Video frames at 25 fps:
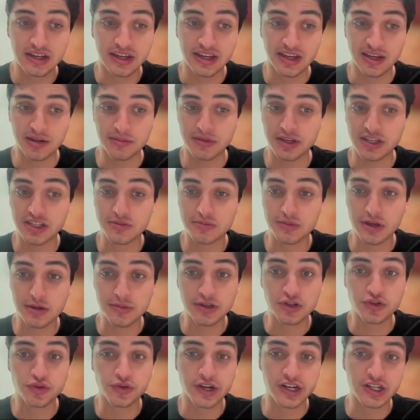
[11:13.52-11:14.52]
inmates may
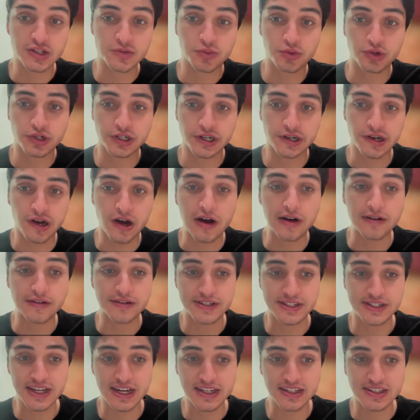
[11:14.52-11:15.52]
be transported off
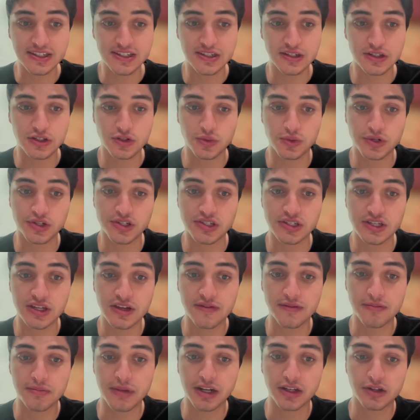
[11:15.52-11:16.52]
site to
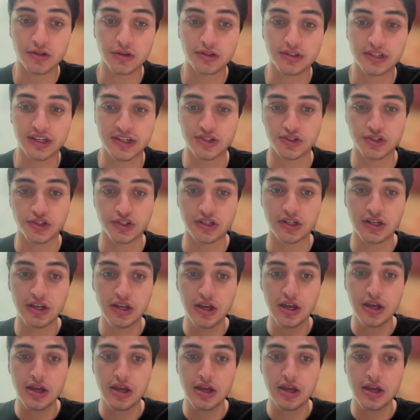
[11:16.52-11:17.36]
receive medical attention